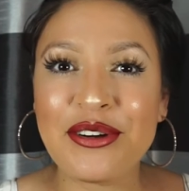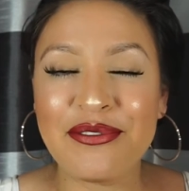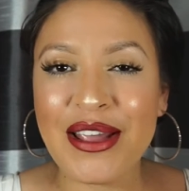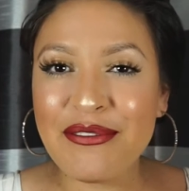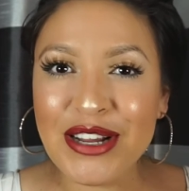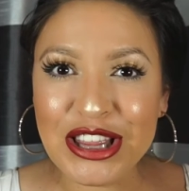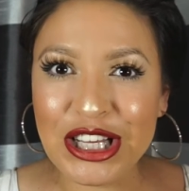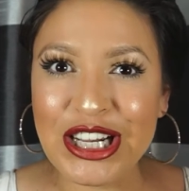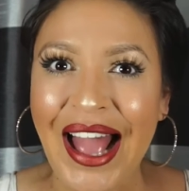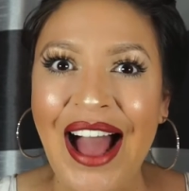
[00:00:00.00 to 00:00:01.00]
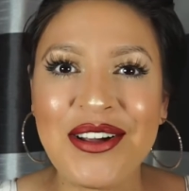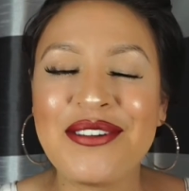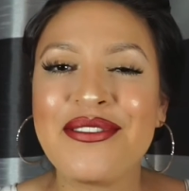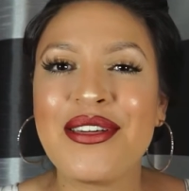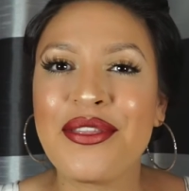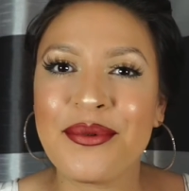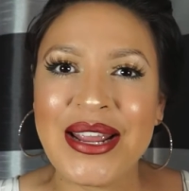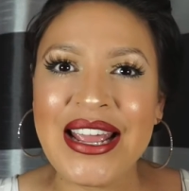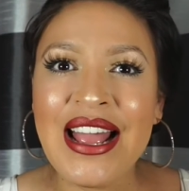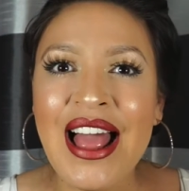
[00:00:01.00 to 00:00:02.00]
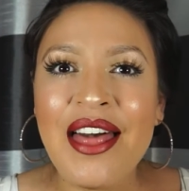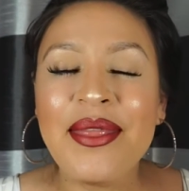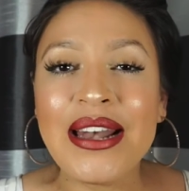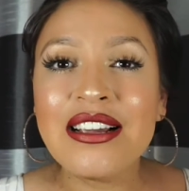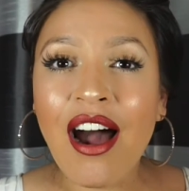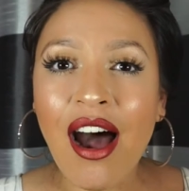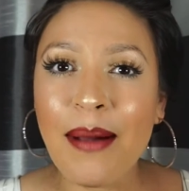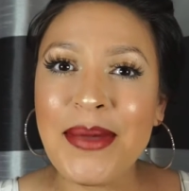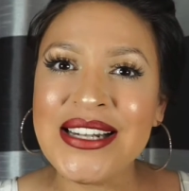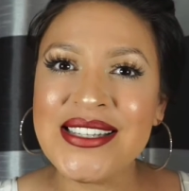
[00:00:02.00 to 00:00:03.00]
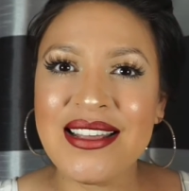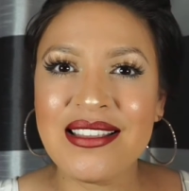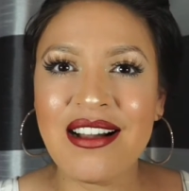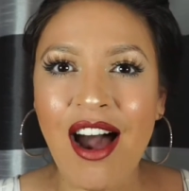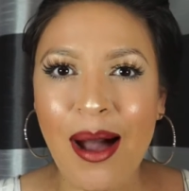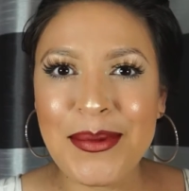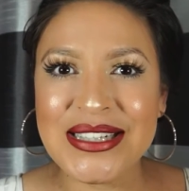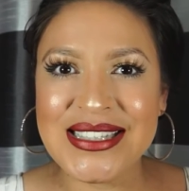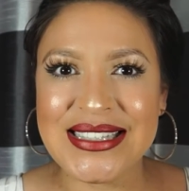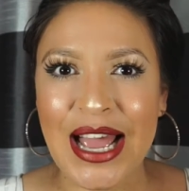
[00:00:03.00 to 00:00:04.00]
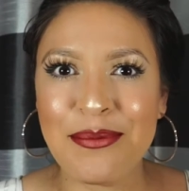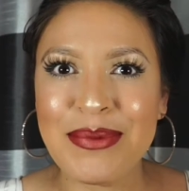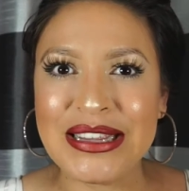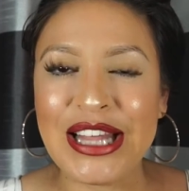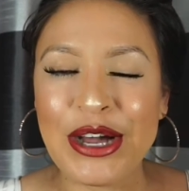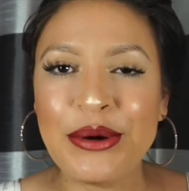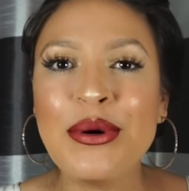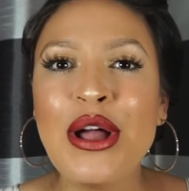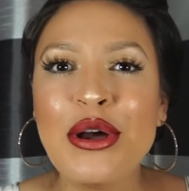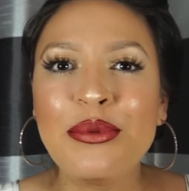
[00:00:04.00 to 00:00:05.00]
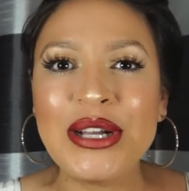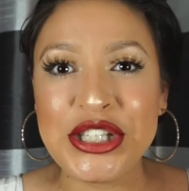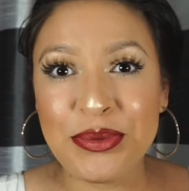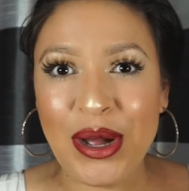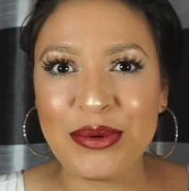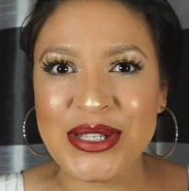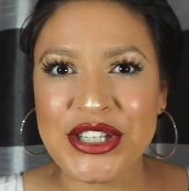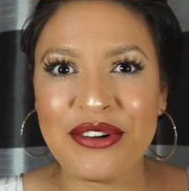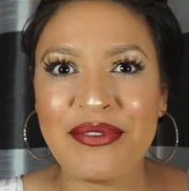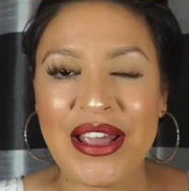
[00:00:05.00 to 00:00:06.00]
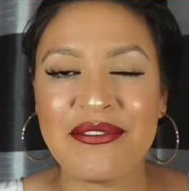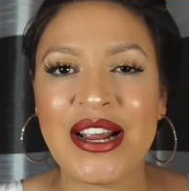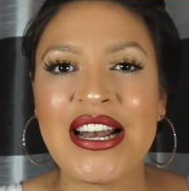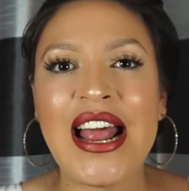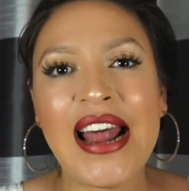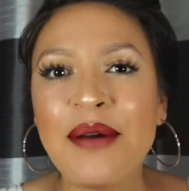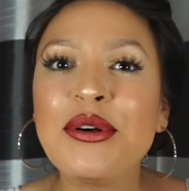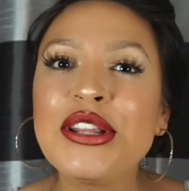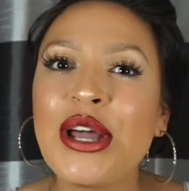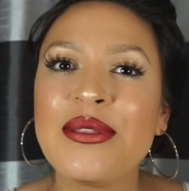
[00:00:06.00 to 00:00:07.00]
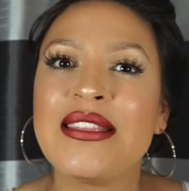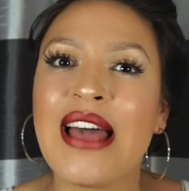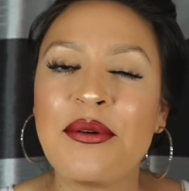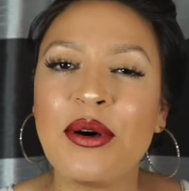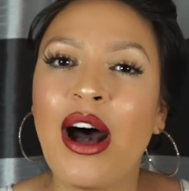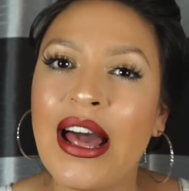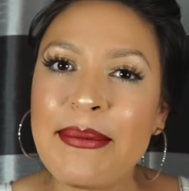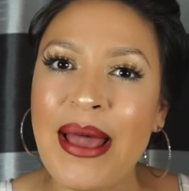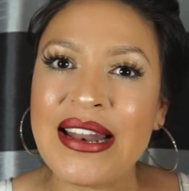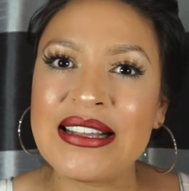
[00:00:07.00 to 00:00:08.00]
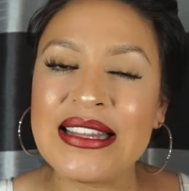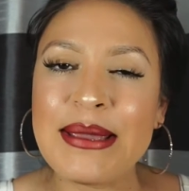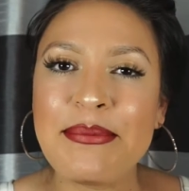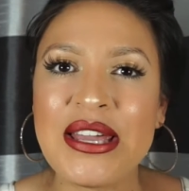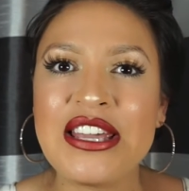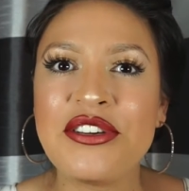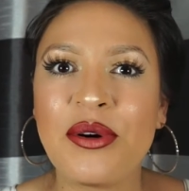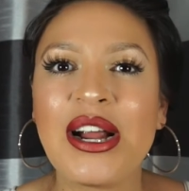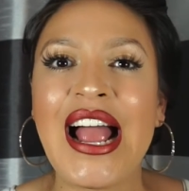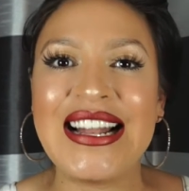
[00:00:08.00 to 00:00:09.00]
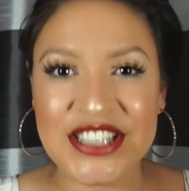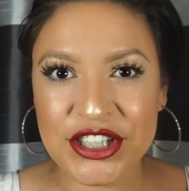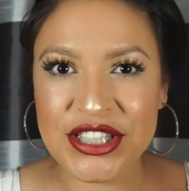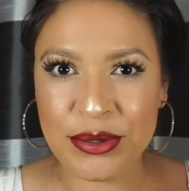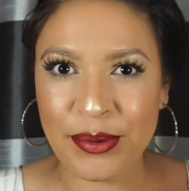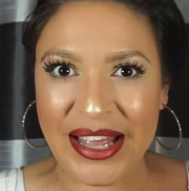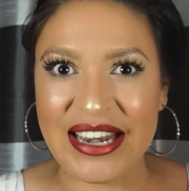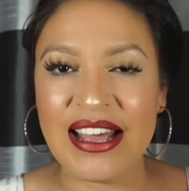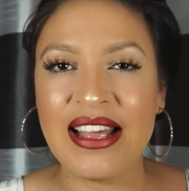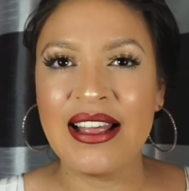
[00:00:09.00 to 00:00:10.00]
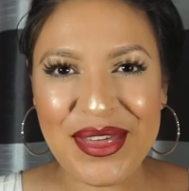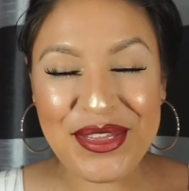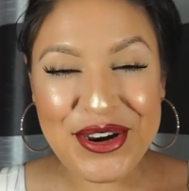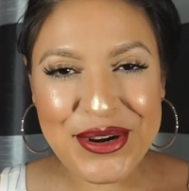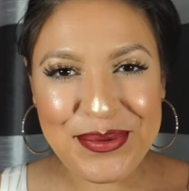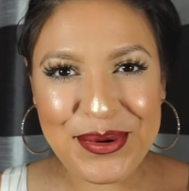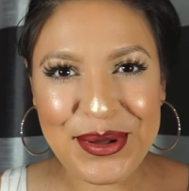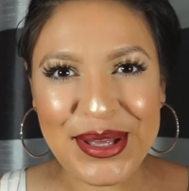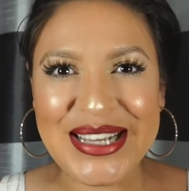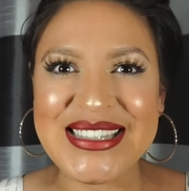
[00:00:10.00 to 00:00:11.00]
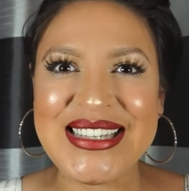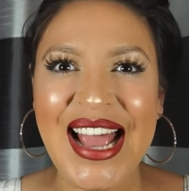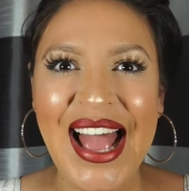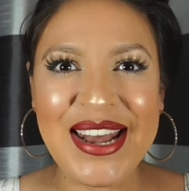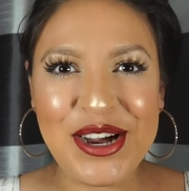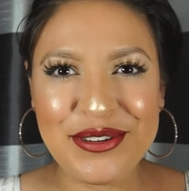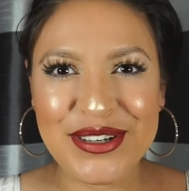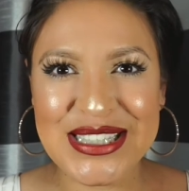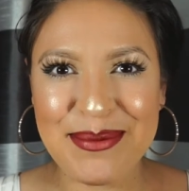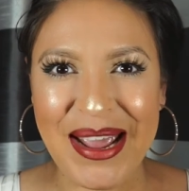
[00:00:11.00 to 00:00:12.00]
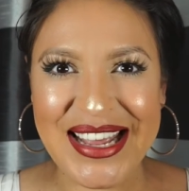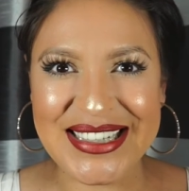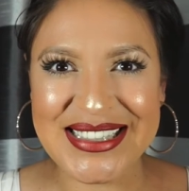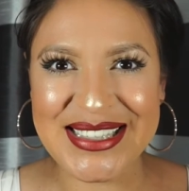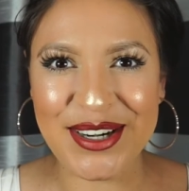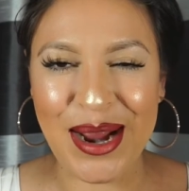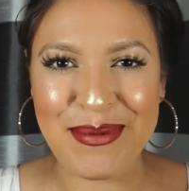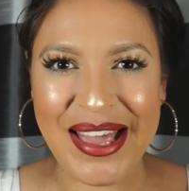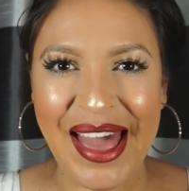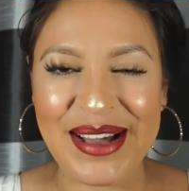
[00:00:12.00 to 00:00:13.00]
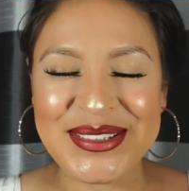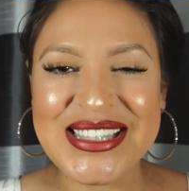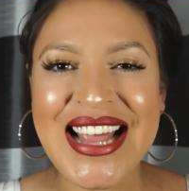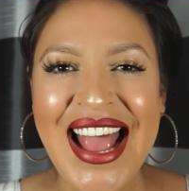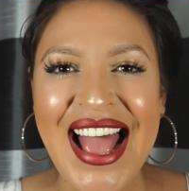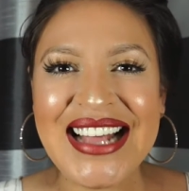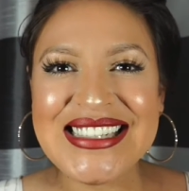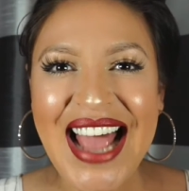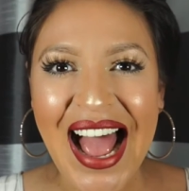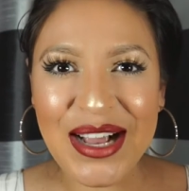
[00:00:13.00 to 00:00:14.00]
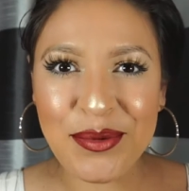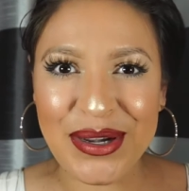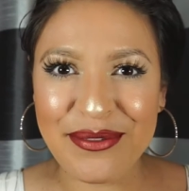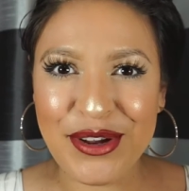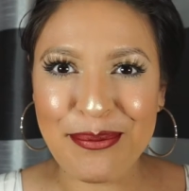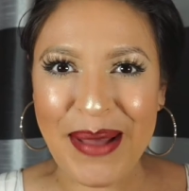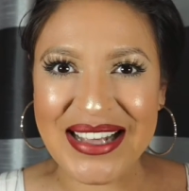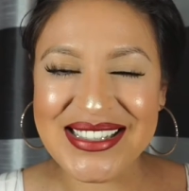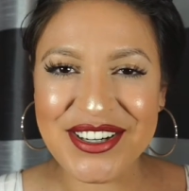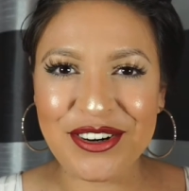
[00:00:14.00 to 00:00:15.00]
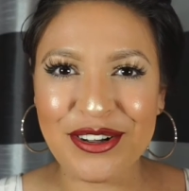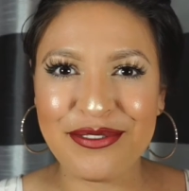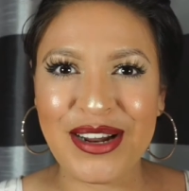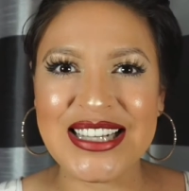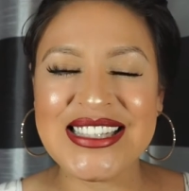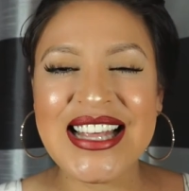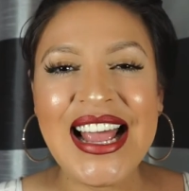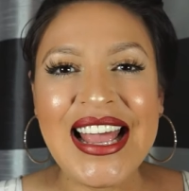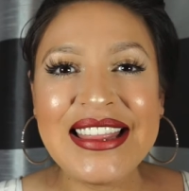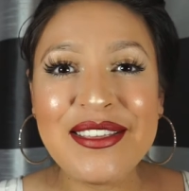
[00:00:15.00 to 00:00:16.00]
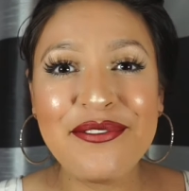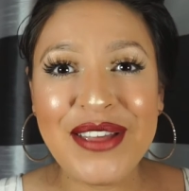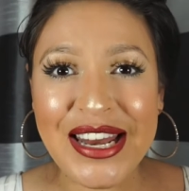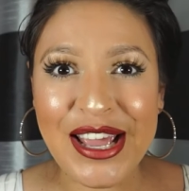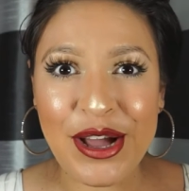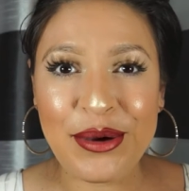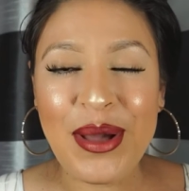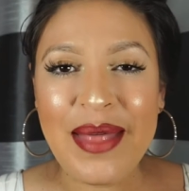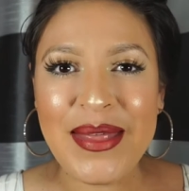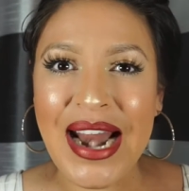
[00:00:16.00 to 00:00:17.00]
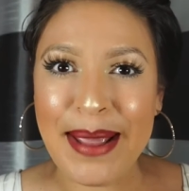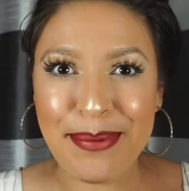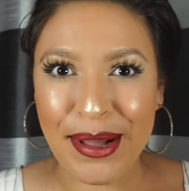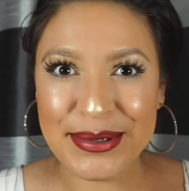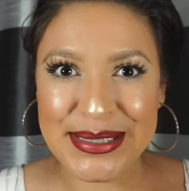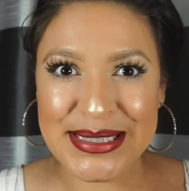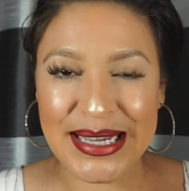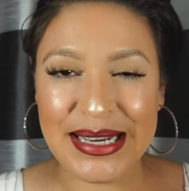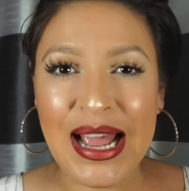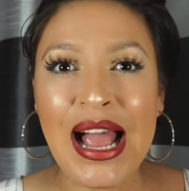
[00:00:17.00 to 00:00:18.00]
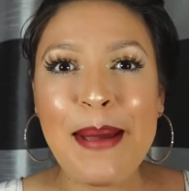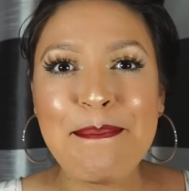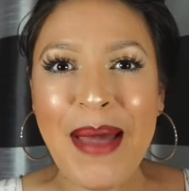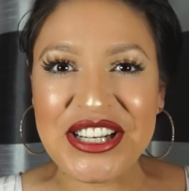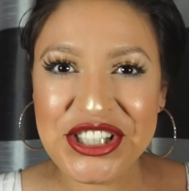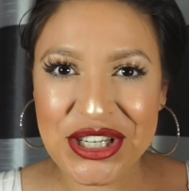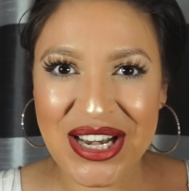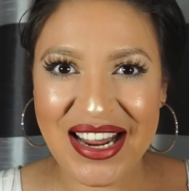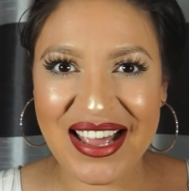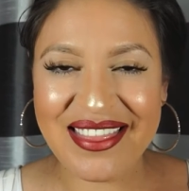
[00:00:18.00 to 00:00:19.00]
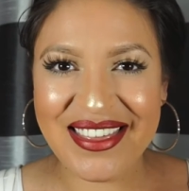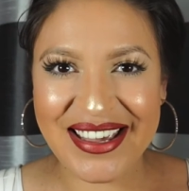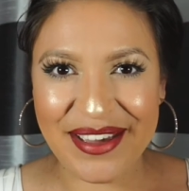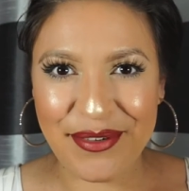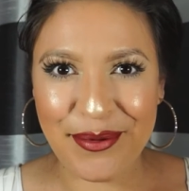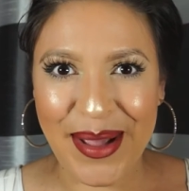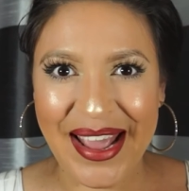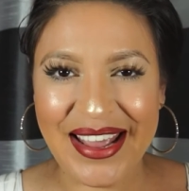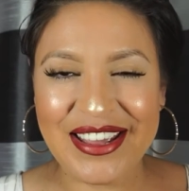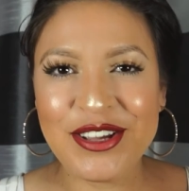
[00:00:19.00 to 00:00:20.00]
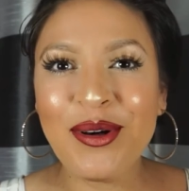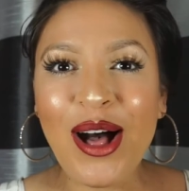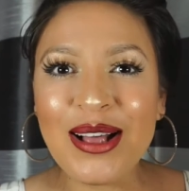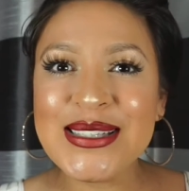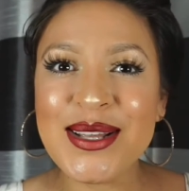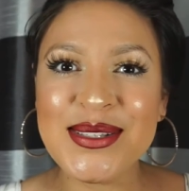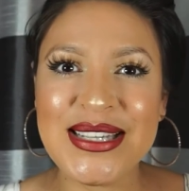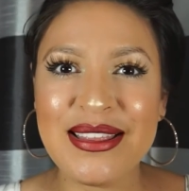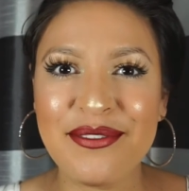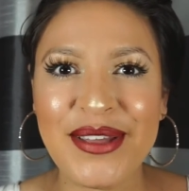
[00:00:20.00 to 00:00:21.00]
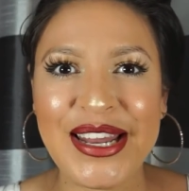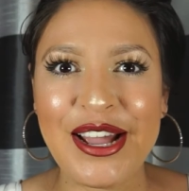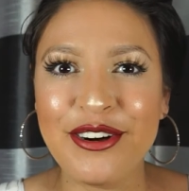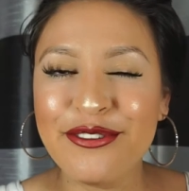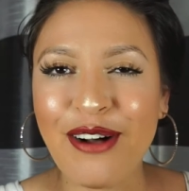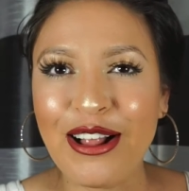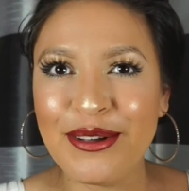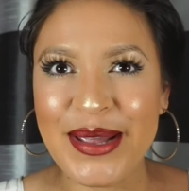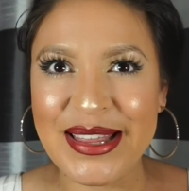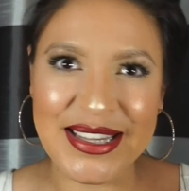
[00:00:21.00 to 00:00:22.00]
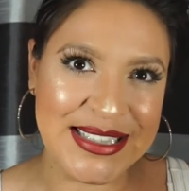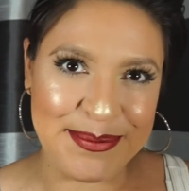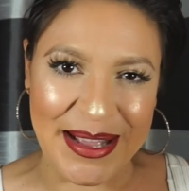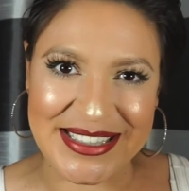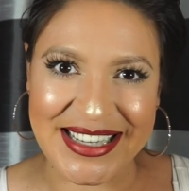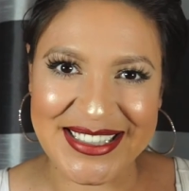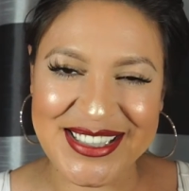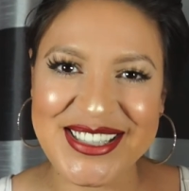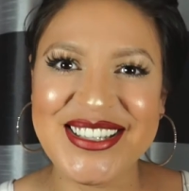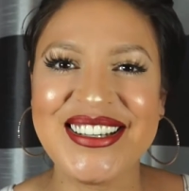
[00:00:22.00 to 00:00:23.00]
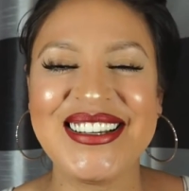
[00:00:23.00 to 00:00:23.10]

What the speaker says: your favorite look out of the three, then comment in the comments down below which one was your favorite, and I will know that that will automatically be your enter to win. The third rule is to head over to my Instagram account and tag one of your best girlfriends in the video that I posted mentioning the giveaway. You'll also see the video following this message.